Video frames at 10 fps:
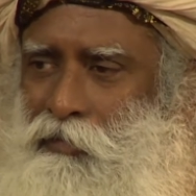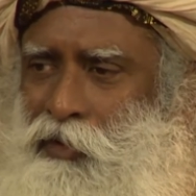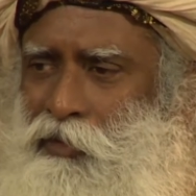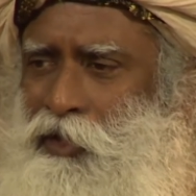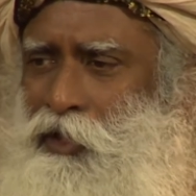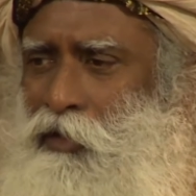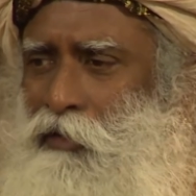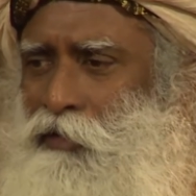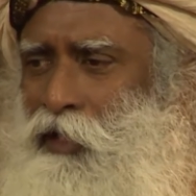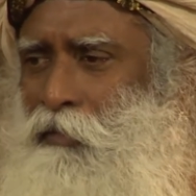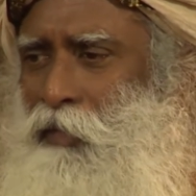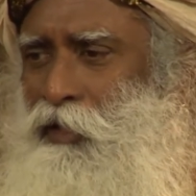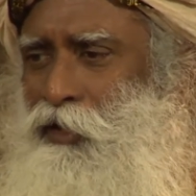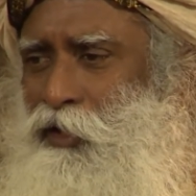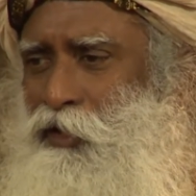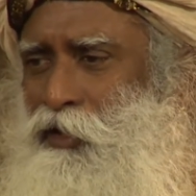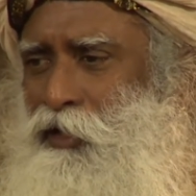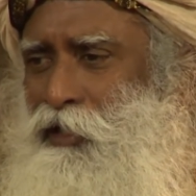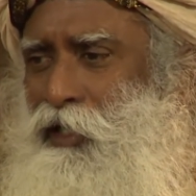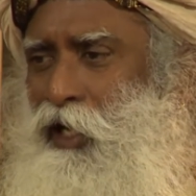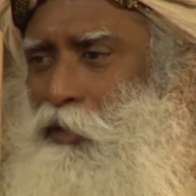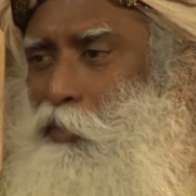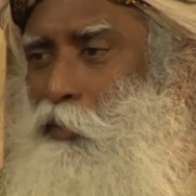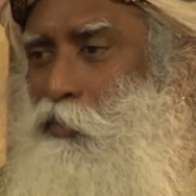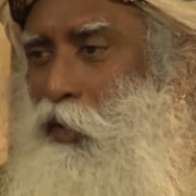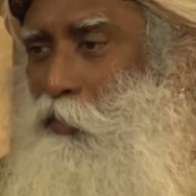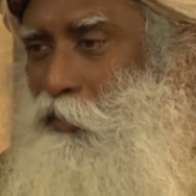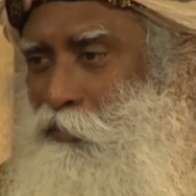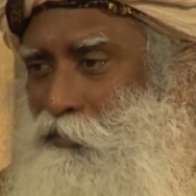switching off the imagination is not a big problem.